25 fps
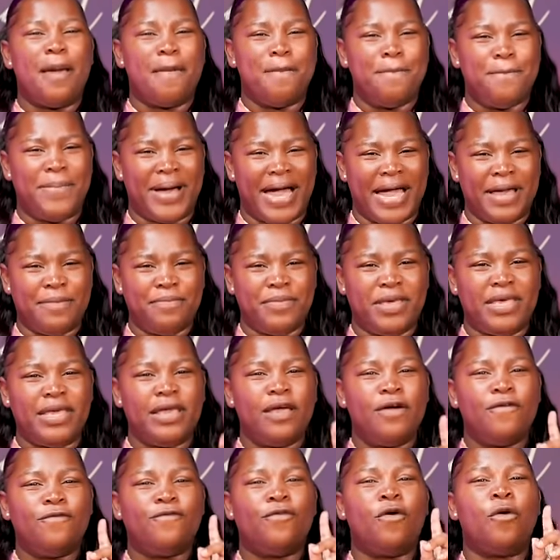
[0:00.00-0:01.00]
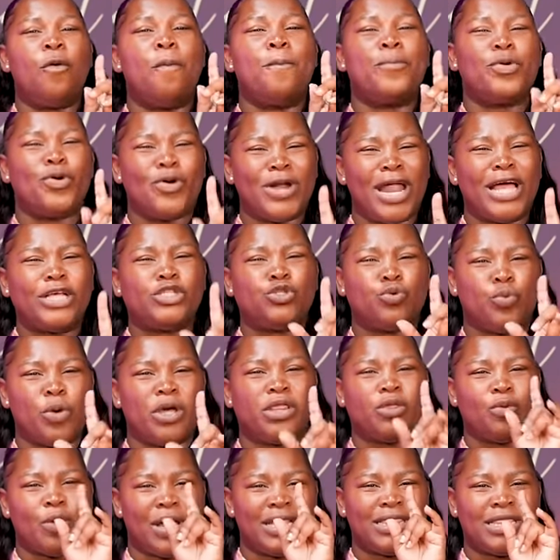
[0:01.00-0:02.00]
by me for products
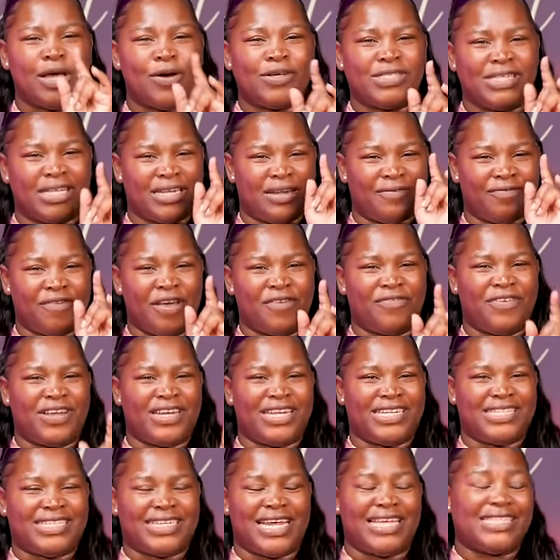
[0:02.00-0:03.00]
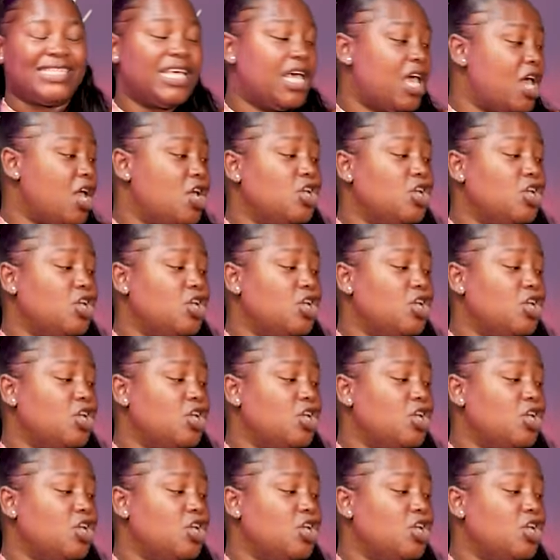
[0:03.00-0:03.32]
worth 1,500 rands.